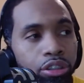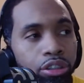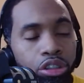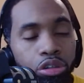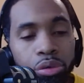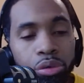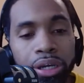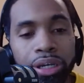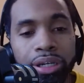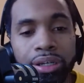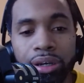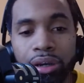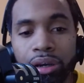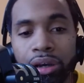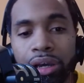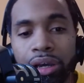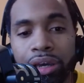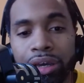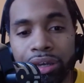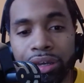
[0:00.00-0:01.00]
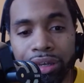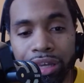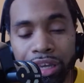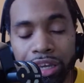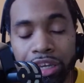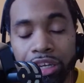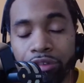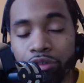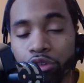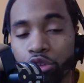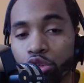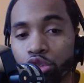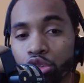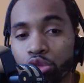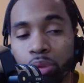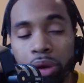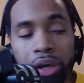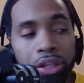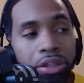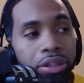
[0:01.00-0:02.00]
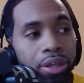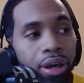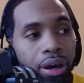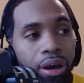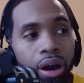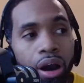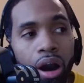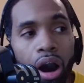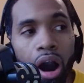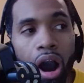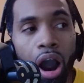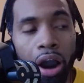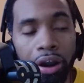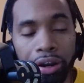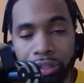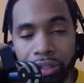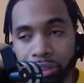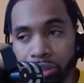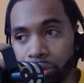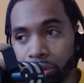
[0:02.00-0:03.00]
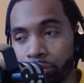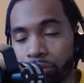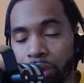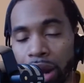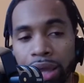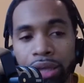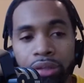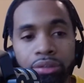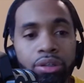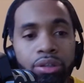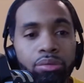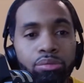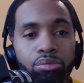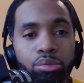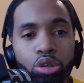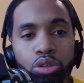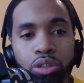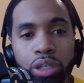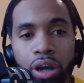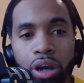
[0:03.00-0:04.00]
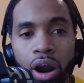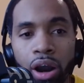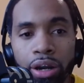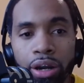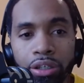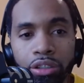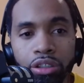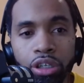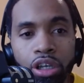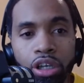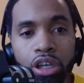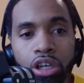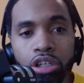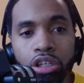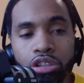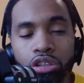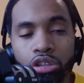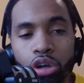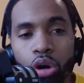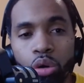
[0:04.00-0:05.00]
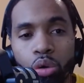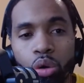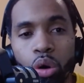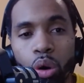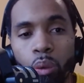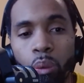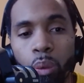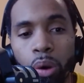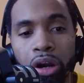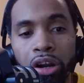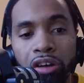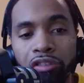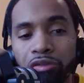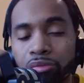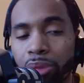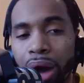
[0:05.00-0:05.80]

doing interviews with artists, right? Music artists. So, one of